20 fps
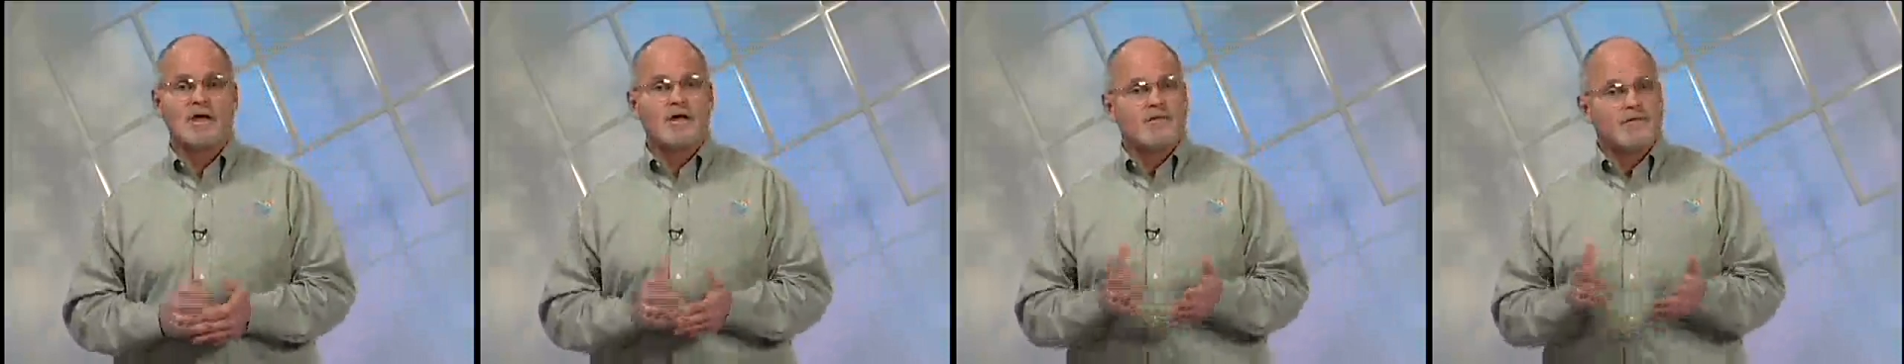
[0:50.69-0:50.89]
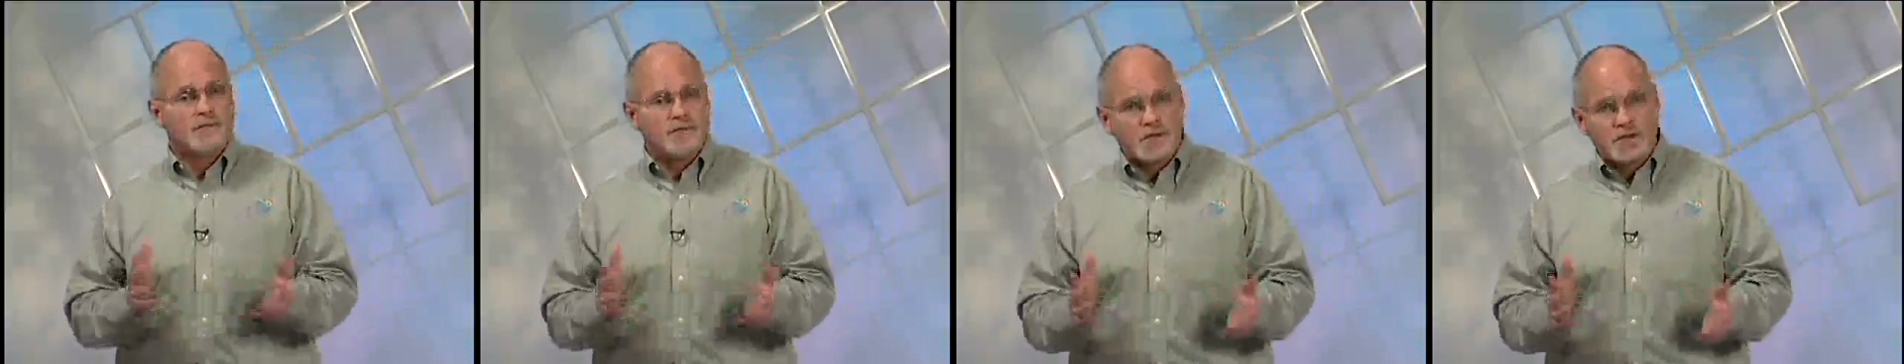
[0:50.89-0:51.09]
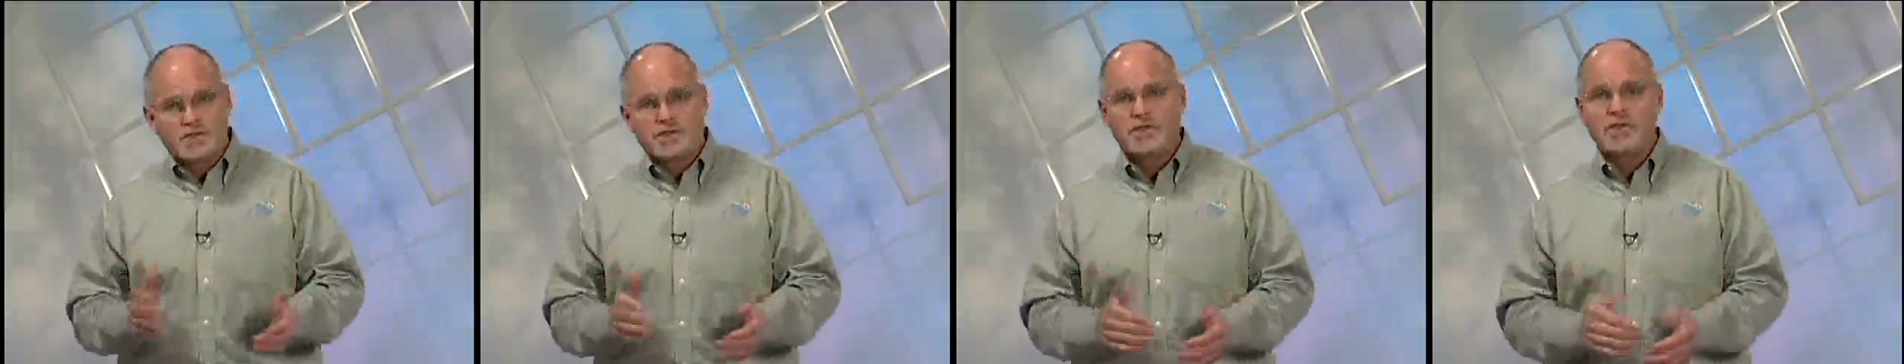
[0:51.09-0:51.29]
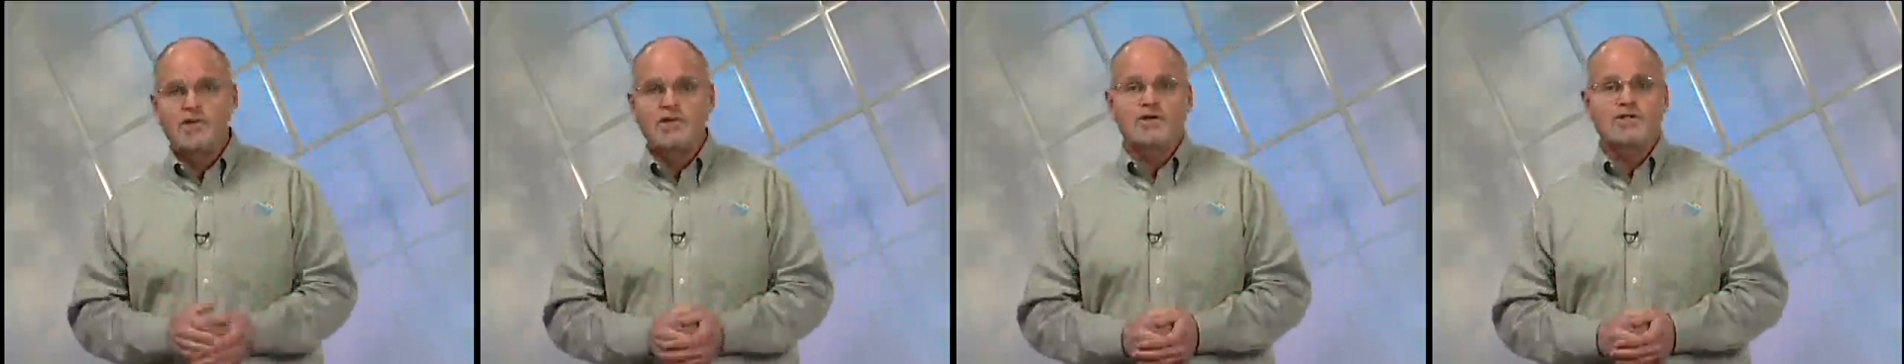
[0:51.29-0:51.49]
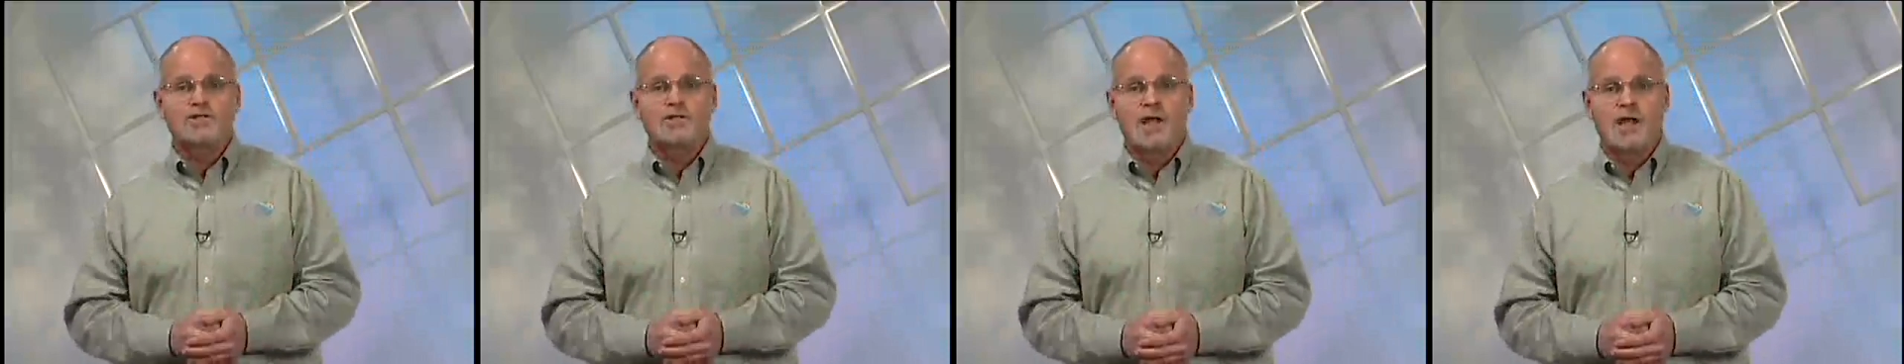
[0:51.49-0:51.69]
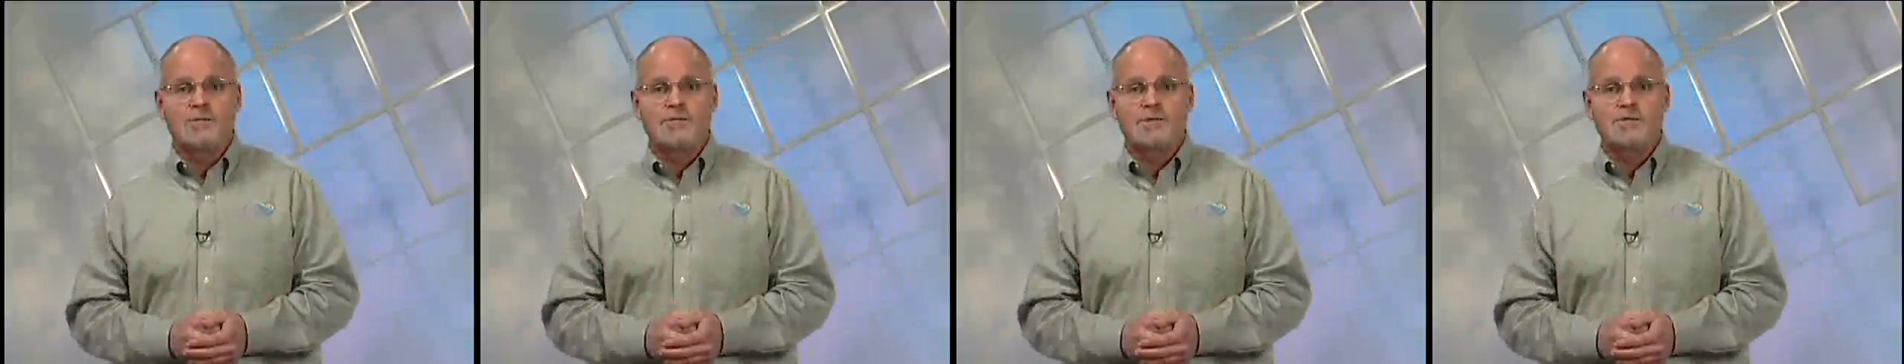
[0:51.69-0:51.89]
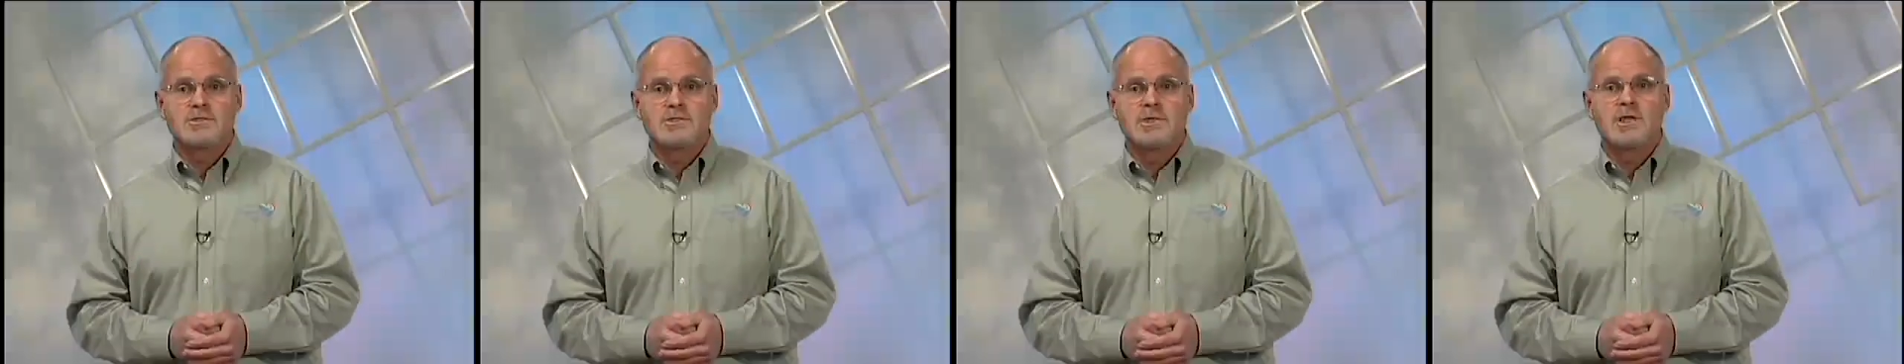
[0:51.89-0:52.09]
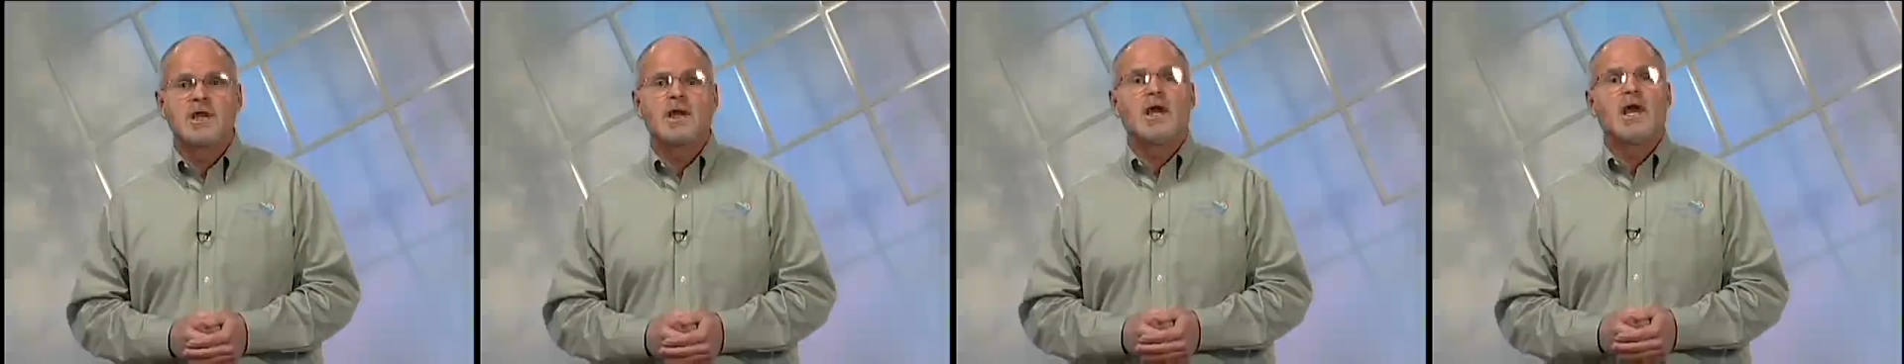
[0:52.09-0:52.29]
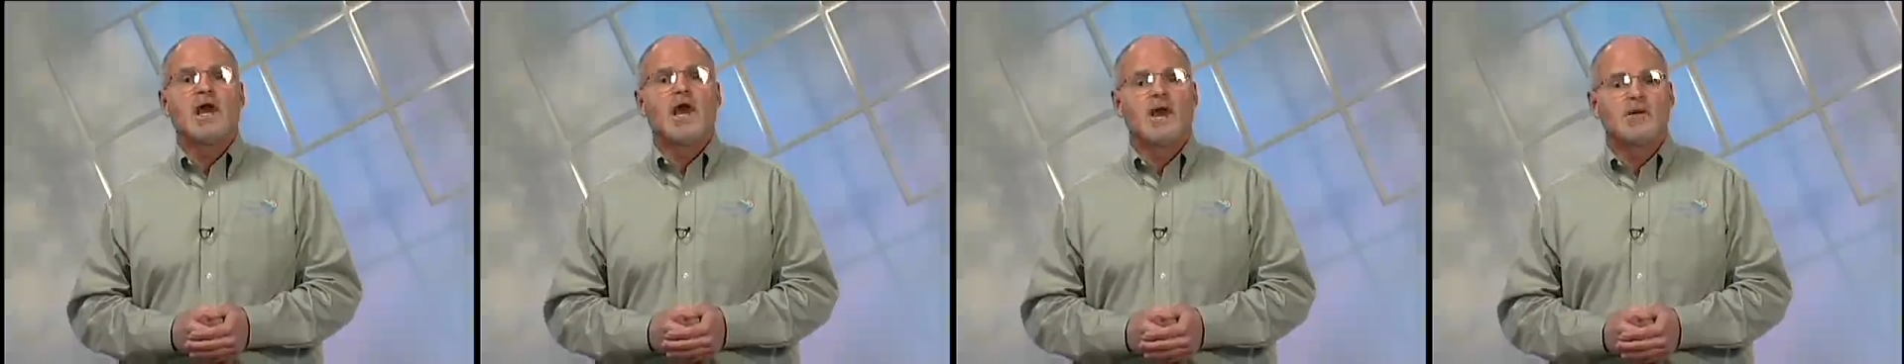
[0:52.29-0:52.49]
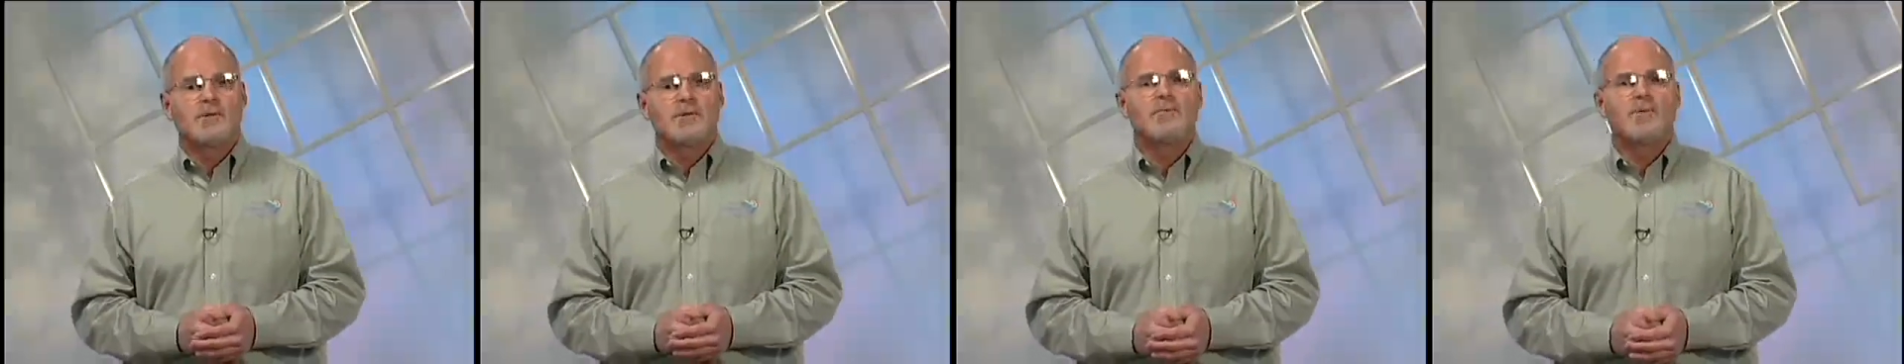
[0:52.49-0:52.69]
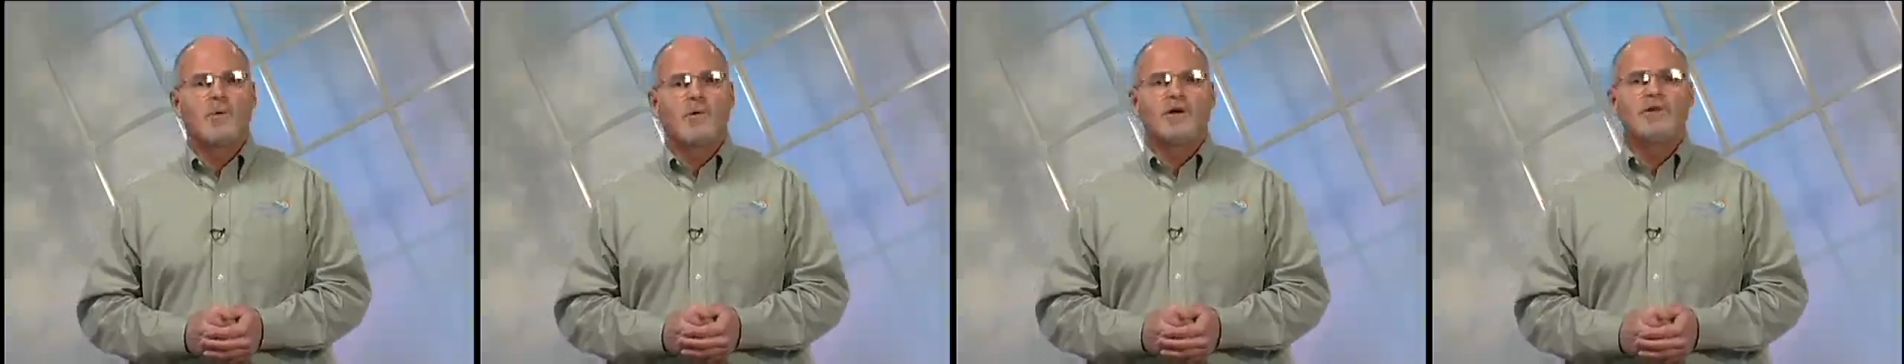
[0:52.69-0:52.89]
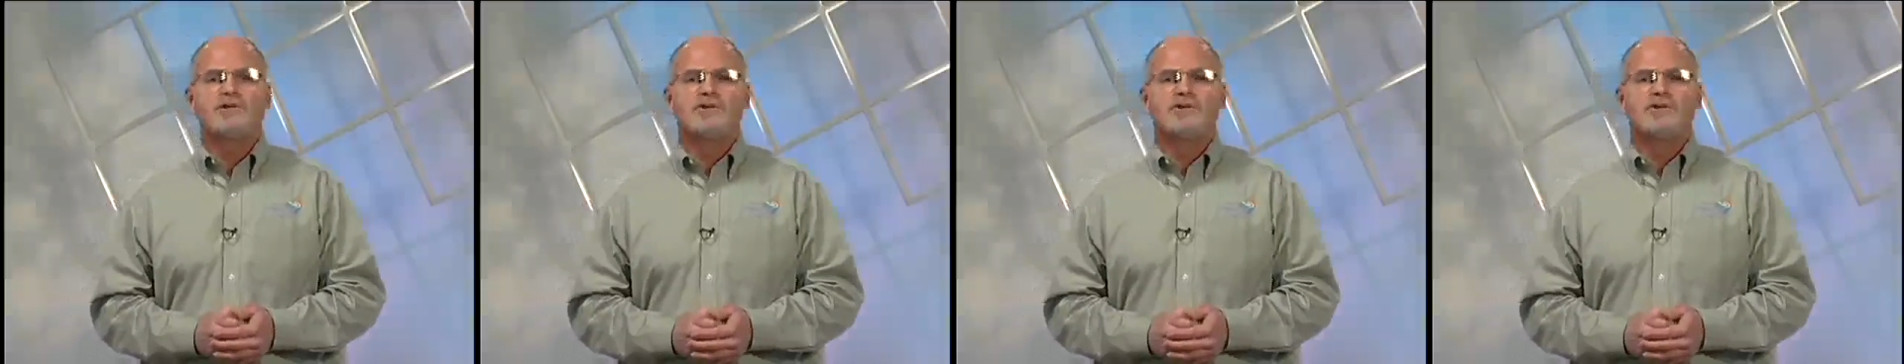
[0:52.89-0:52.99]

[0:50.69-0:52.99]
finishing your assignments, and reporting